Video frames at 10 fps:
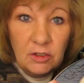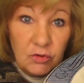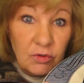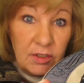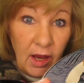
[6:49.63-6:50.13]

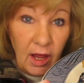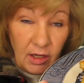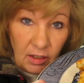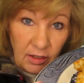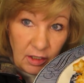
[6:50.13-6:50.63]
You can
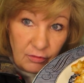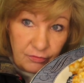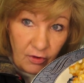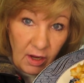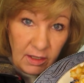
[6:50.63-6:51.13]
add like a
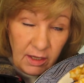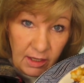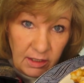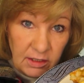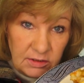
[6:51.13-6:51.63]
fried
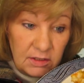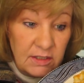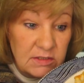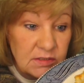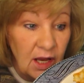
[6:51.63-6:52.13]
egg to
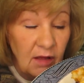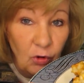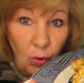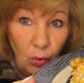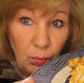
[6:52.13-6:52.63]
this and have a
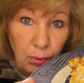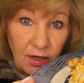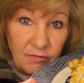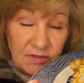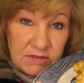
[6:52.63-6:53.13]
whole
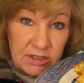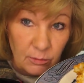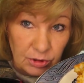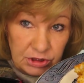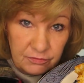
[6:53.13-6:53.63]
breakfast
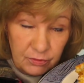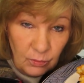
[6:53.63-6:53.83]
sandwich if you